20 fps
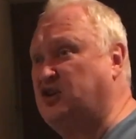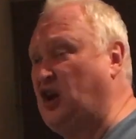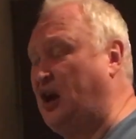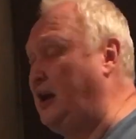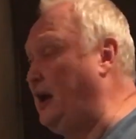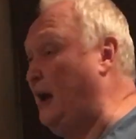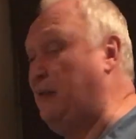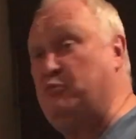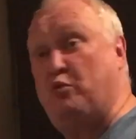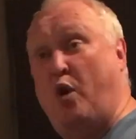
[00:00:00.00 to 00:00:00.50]

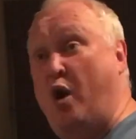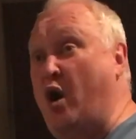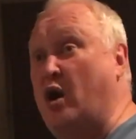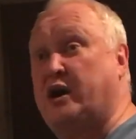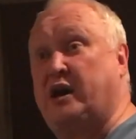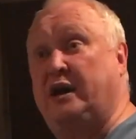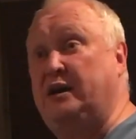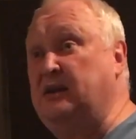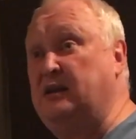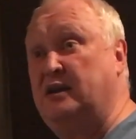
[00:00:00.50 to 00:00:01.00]
I'm
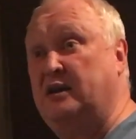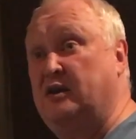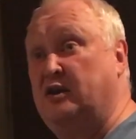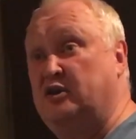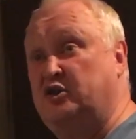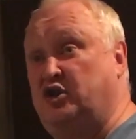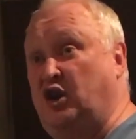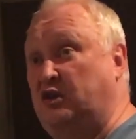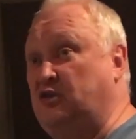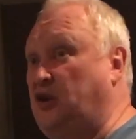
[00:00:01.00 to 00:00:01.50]
walking.
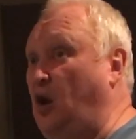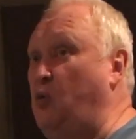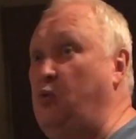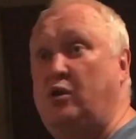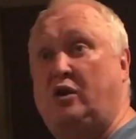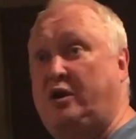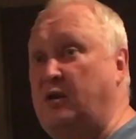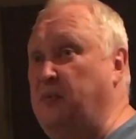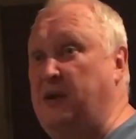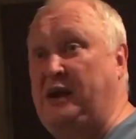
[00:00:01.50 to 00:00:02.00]
Don't
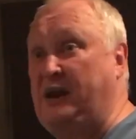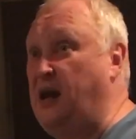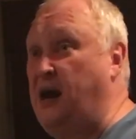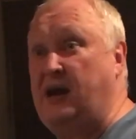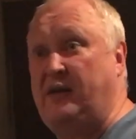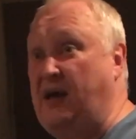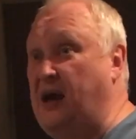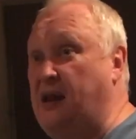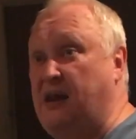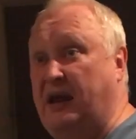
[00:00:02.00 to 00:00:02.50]
look at me
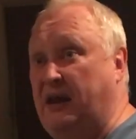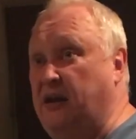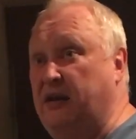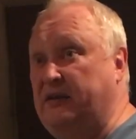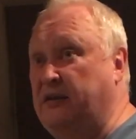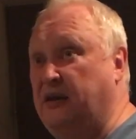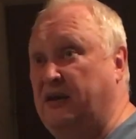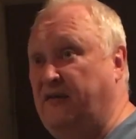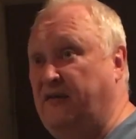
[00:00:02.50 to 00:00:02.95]
like that, Lennon.